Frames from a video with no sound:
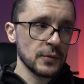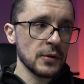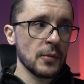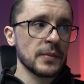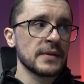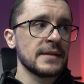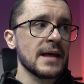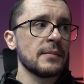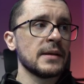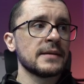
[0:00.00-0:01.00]
We open the
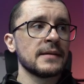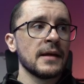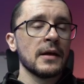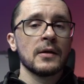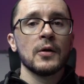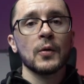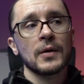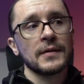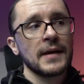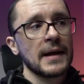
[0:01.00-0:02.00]
tablet,
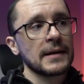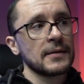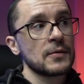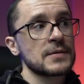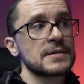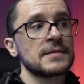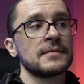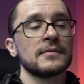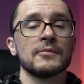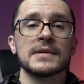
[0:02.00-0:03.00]
local diagnose,
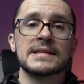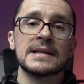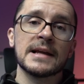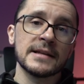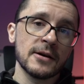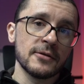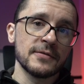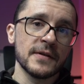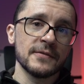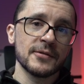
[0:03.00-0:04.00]
we select our
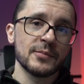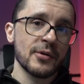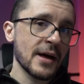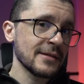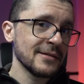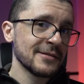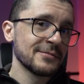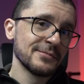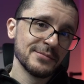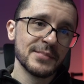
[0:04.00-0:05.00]
favorite brand,
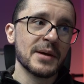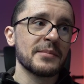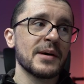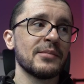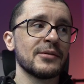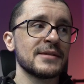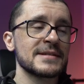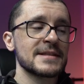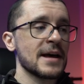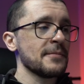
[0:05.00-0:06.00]
BMW
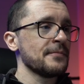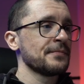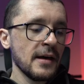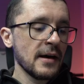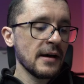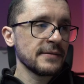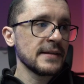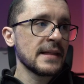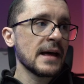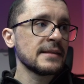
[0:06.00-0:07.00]
this time.
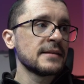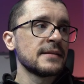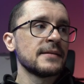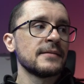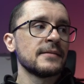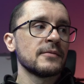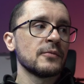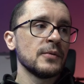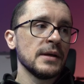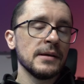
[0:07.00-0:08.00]
After that,
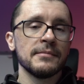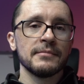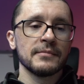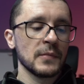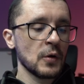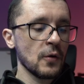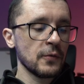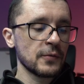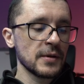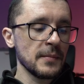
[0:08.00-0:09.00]
we go
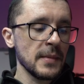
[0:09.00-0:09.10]
through the